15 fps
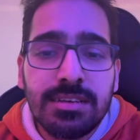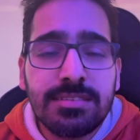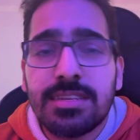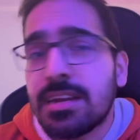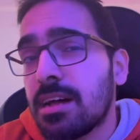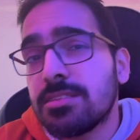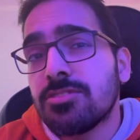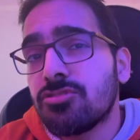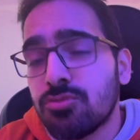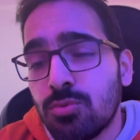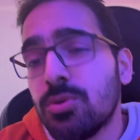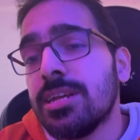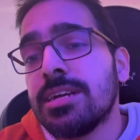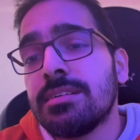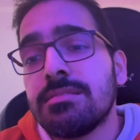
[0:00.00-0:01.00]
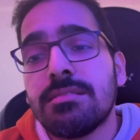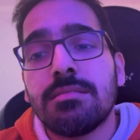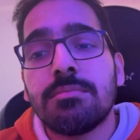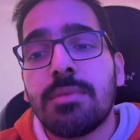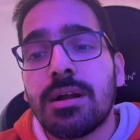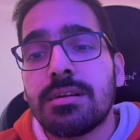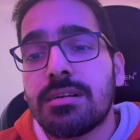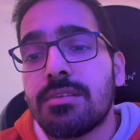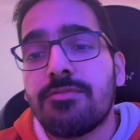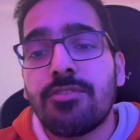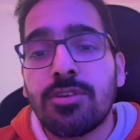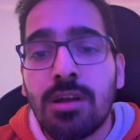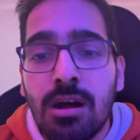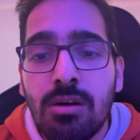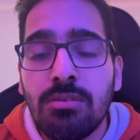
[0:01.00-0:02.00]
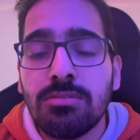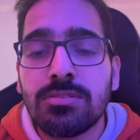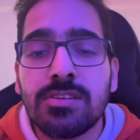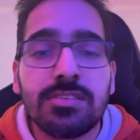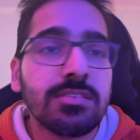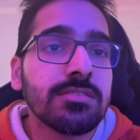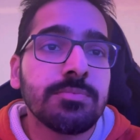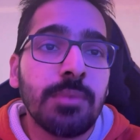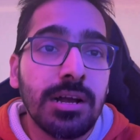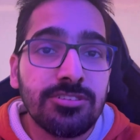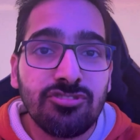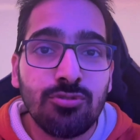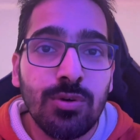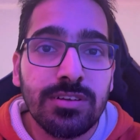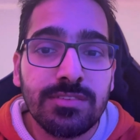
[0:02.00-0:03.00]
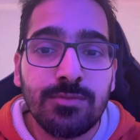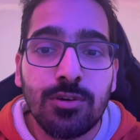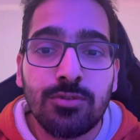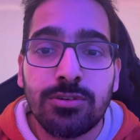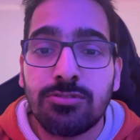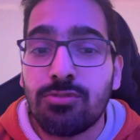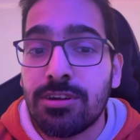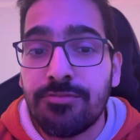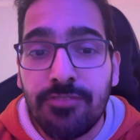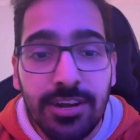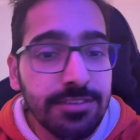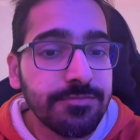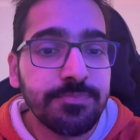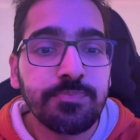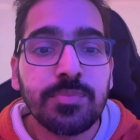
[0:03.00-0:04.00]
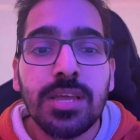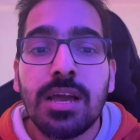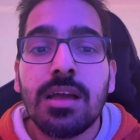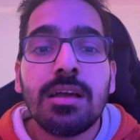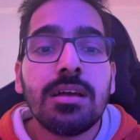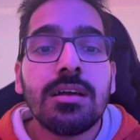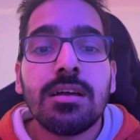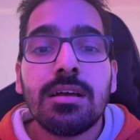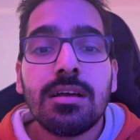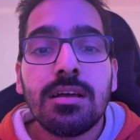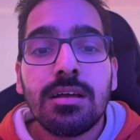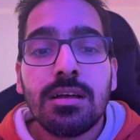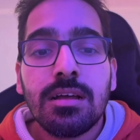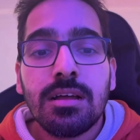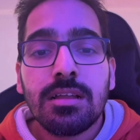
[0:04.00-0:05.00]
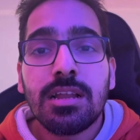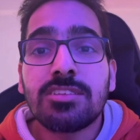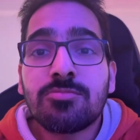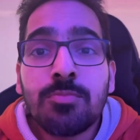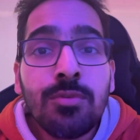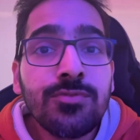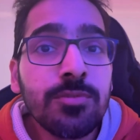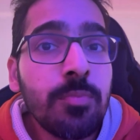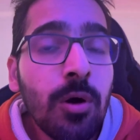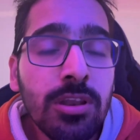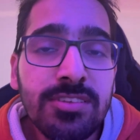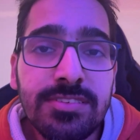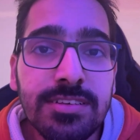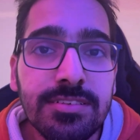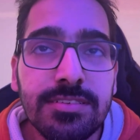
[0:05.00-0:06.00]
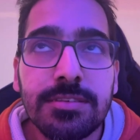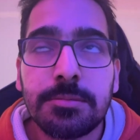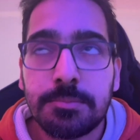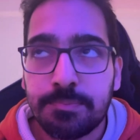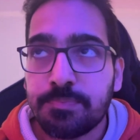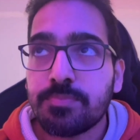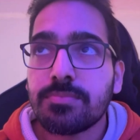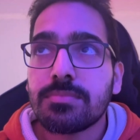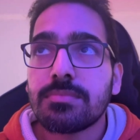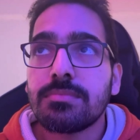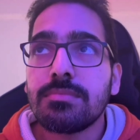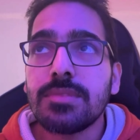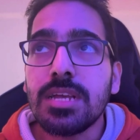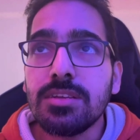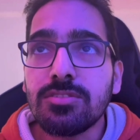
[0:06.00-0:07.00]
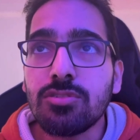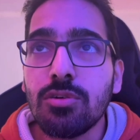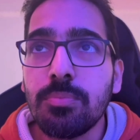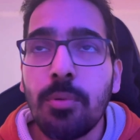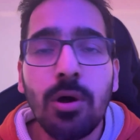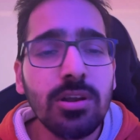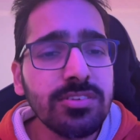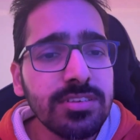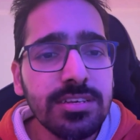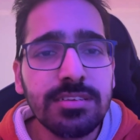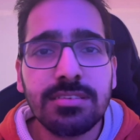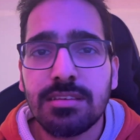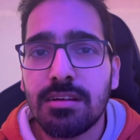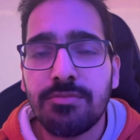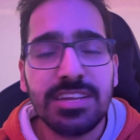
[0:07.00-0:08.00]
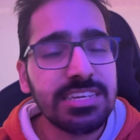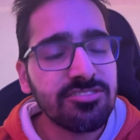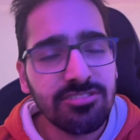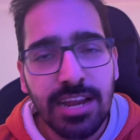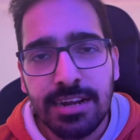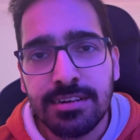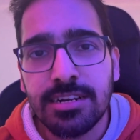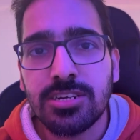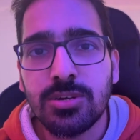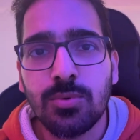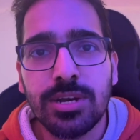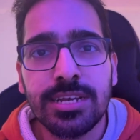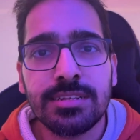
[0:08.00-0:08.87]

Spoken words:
Yes, there are other tooling, but for now, this is my choice for 2025. Let's move to policies. So policies, a very standard